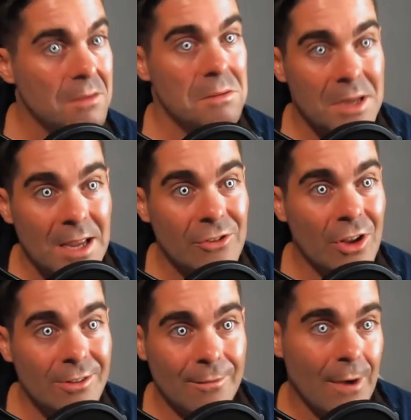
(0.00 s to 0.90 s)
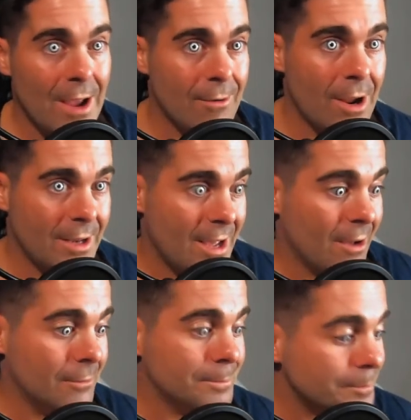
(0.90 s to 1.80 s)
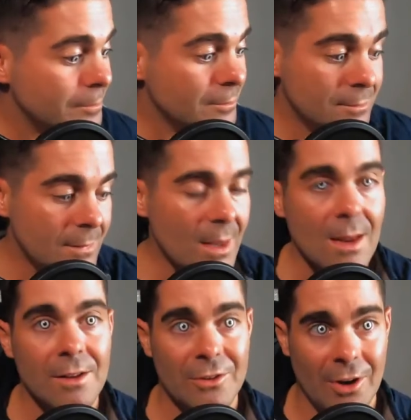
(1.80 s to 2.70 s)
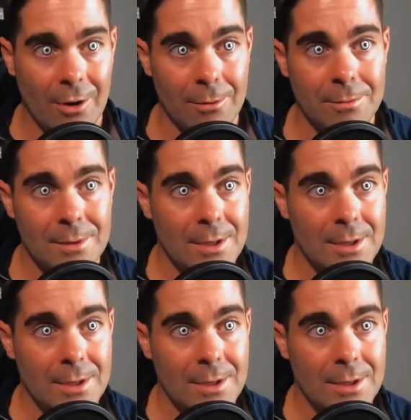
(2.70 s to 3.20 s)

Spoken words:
I can't justify it right now. So